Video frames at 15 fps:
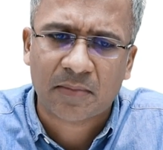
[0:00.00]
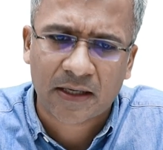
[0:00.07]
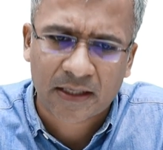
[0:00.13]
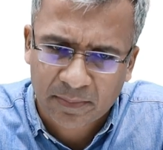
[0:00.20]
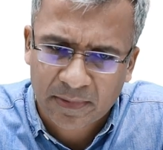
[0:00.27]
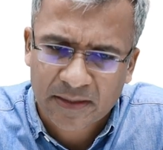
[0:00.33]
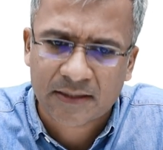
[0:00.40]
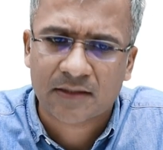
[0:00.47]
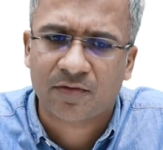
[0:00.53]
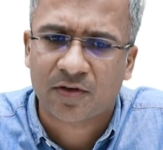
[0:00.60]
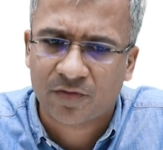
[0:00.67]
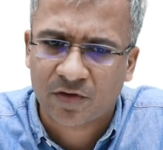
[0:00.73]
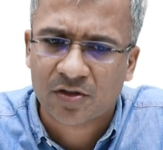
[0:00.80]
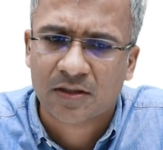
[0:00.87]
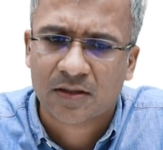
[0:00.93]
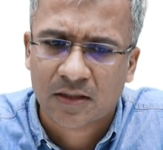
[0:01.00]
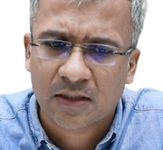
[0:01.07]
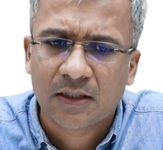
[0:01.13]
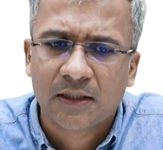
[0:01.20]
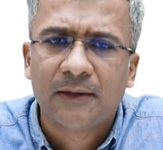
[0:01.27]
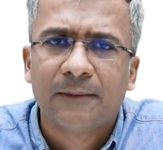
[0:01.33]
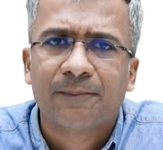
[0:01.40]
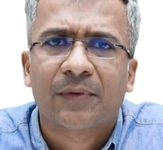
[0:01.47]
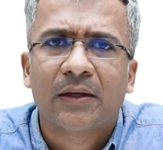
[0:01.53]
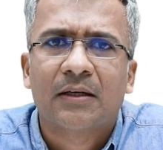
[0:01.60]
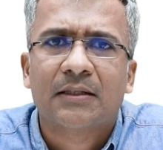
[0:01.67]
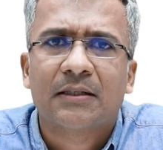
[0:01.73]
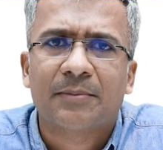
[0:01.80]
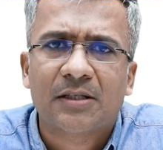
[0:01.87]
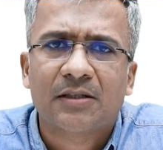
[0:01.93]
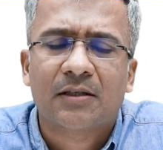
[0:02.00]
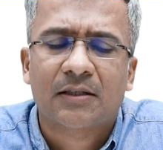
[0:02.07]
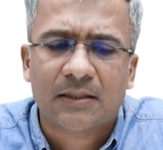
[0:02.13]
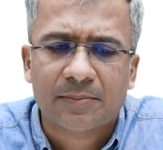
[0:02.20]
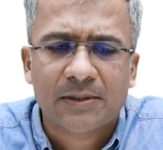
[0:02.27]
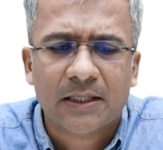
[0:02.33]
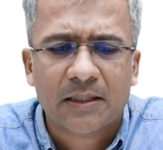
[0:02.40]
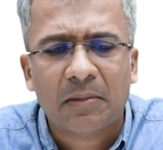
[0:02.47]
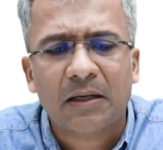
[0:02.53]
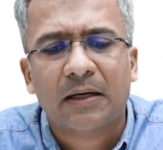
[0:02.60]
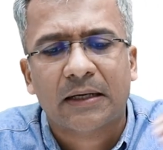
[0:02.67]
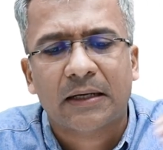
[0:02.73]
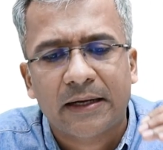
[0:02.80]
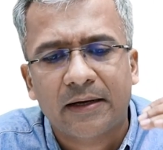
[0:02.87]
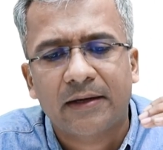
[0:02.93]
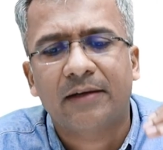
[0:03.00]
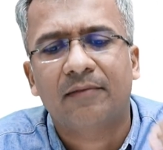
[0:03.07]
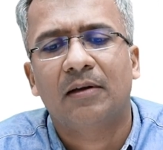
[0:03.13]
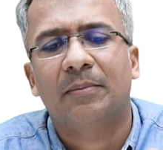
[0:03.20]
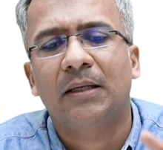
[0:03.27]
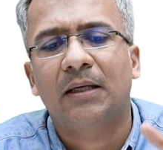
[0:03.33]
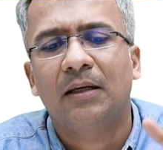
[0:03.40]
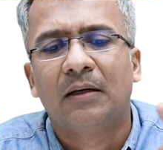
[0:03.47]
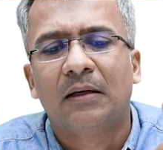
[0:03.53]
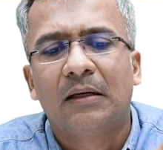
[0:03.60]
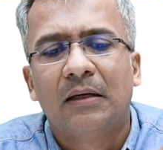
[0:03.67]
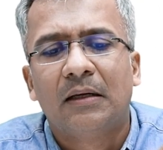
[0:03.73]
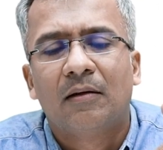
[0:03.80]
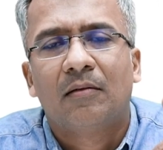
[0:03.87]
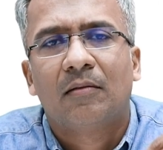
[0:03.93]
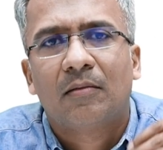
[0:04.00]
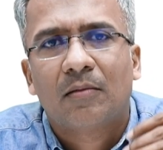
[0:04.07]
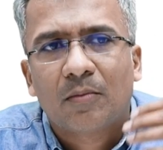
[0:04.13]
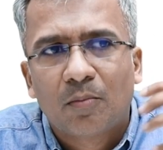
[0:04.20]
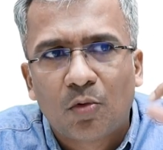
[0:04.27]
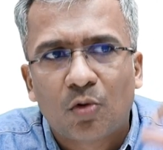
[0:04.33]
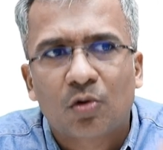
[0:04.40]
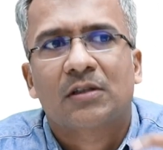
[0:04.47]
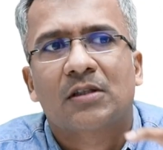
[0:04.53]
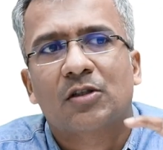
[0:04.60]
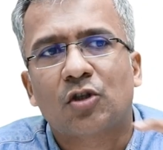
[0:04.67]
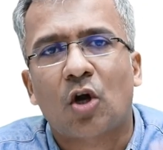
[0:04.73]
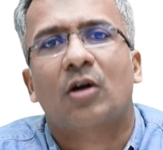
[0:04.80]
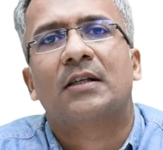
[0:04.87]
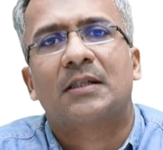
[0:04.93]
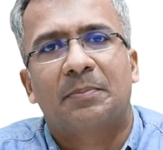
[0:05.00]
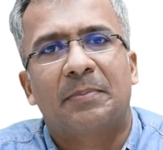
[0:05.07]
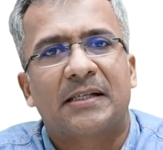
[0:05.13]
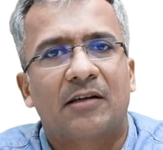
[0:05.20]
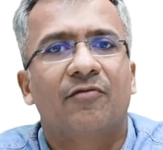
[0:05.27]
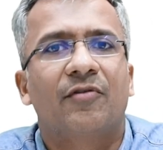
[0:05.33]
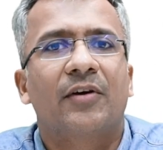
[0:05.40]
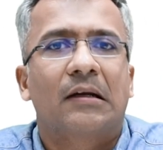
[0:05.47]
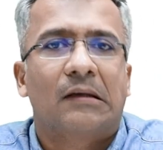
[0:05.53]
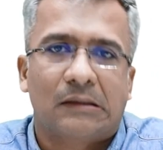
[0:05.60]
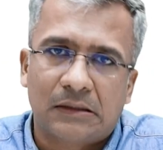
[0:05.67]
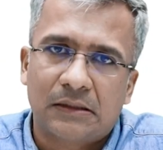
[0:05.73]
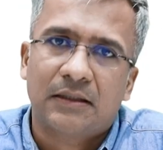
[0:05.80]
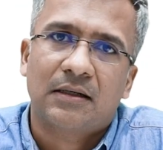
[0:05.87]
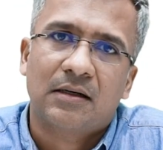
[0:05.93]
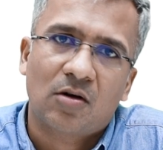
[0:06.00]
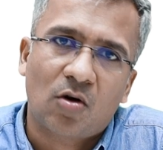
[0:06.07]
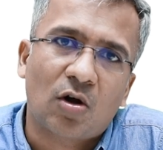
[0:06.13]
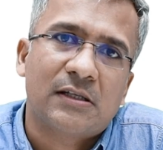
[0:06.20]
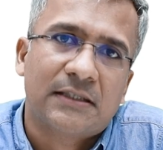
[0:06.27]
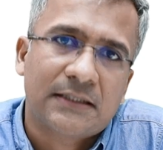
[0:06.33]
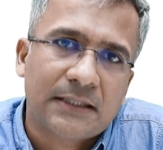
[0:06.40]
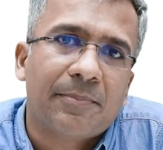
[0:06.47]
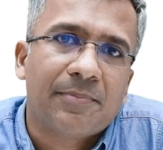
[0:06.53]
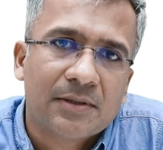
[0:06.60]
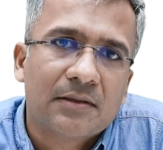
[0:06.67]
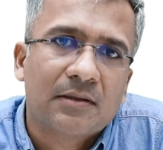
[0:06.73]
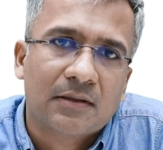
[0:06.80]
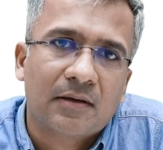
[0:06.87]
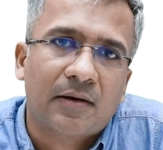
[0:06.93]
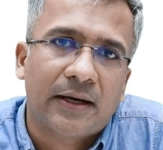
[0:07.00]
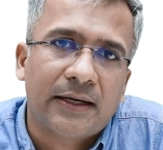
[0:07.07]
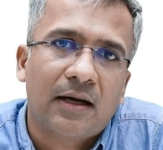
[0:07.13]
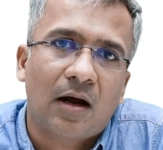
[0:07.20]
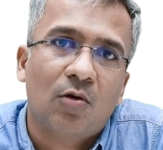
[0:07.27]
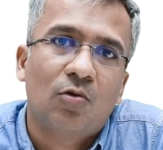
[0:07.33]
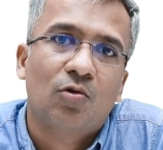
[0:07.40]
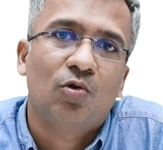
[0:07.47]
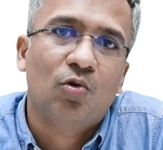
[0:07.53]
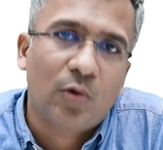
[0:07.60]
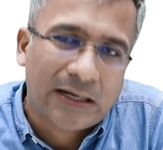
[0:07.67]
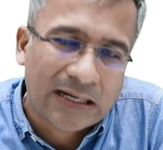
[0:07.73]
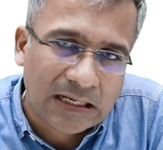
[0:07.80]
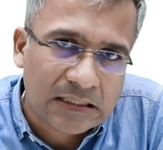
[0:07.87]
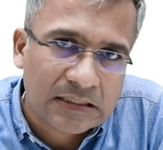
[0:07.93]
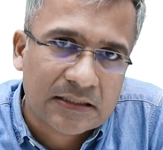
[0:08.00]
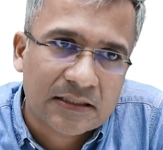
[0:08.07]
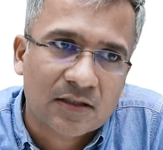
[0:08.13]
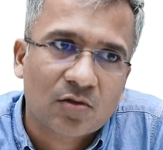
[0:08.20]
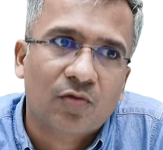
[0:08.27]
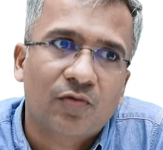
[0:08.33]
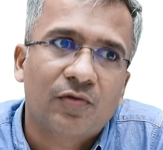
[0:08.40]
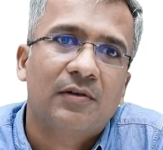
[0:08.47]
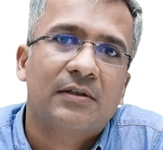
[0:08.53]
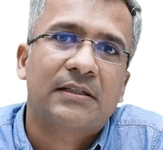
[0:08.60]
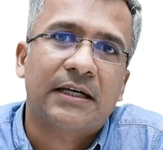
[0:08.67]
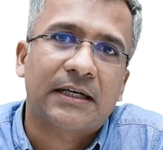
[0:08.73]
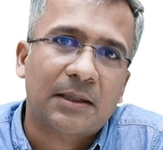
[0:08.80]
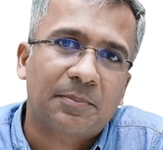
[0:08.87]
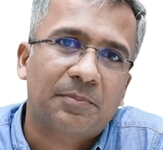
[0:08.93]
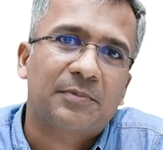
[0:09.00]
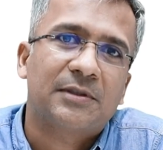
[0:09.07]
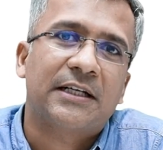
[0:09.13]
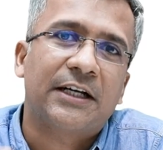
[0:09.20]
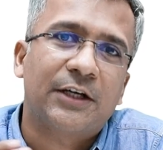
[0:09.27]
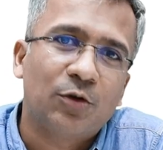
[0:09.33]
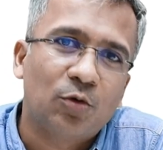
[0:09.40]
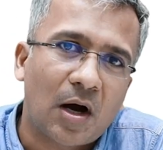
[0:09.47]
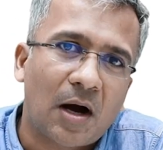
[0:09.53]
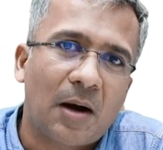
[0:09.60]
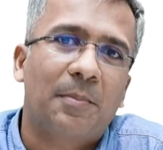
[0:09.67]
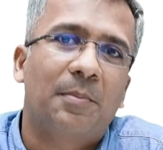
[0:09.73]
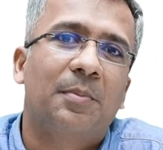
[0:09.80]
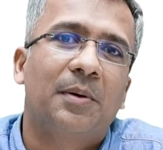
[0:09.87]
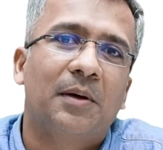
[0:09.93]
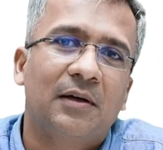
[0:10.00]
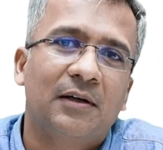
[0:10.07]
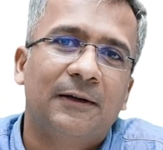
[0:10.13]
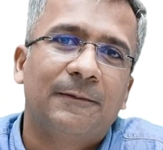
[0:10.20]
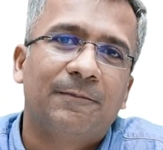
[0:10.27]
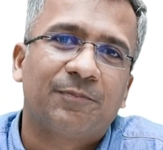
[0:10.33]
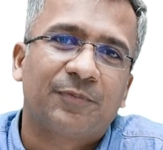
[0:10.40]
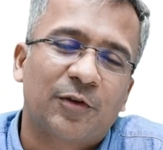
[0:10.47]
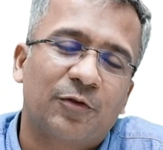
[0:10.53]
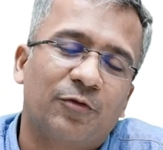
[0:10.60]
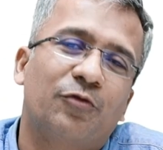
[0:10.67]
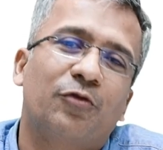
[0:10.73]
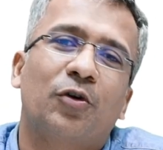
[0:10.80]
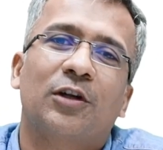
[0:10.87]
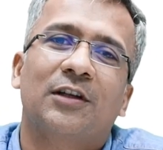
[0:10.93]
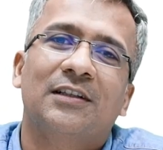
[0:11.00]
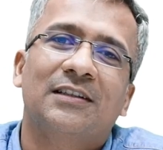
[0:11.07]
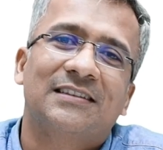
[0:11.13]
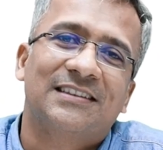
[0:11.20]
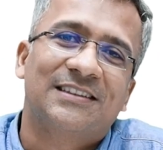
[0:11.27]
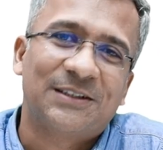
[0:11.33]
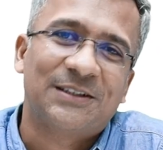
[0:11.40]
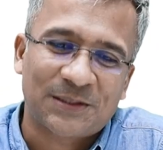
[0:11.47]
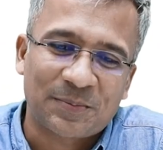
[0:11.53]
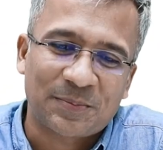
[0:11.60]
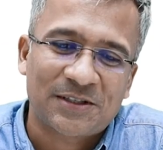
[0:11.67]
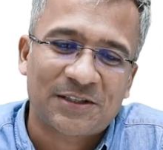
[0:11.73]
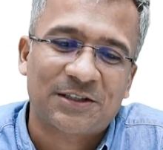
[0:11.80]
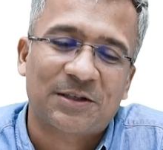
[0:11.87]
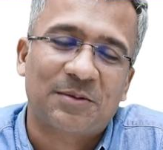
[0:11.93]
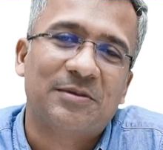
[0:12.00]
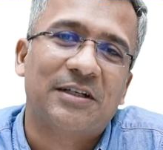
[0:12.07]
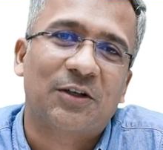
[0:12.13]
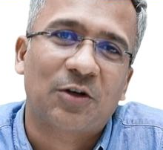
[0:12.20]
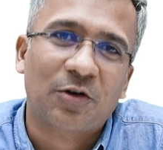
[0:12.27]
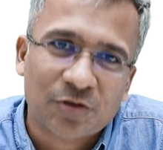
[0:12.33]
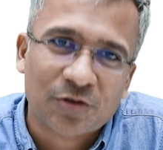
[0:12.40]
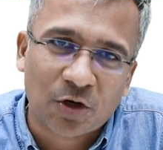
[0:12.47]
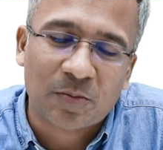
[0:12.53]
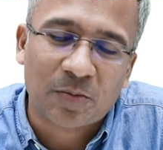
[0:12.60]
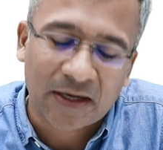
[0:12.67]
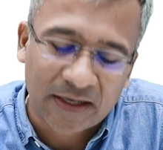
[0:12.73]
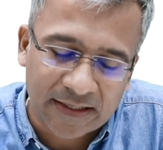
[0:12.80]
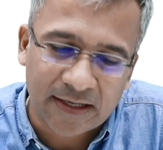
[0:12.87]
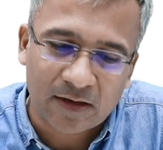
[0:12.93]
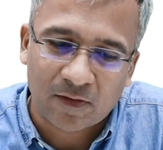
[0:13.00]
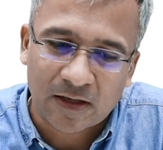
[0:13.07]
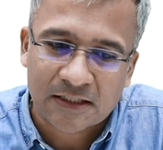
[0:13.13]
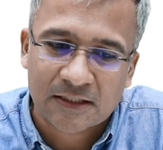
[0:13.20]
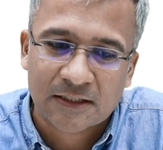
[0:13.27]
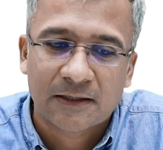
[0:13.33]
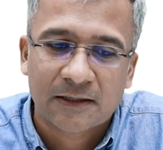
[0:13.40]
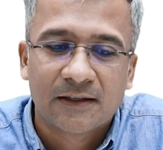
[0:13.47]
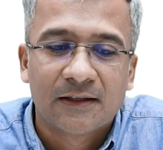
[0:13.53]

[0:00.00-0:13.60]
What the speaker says: market basics for first semester subject, but here it will be more stock specific concepts, right? How to do analysis. So we'll set you up for the third semester subject of stock market advance.